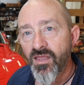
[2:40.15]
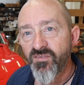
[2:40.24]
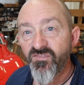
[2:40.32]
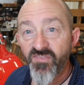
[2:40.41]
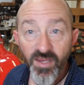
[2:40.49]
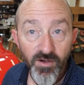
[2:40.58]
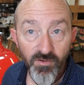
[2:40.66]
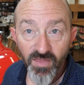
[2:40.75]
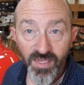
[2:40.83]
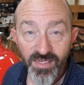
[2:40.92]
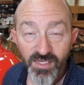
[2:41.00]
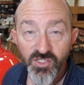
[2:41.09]
Figure
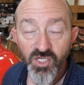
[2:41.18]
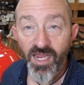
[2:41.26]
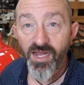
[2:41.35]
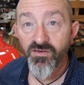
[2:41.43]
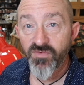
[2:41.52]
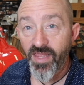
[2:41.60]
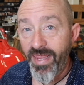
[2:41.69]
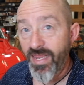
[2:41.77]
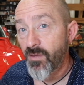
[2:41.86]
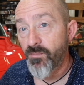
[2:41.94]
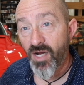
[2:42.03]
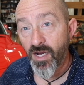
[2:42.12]
they each have
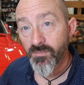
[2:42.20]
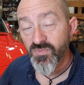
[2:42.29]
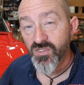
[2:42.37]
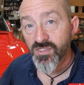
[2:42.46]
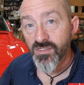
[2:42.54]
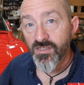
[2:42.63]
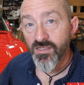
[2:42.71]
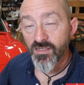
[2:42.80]
eight pumps.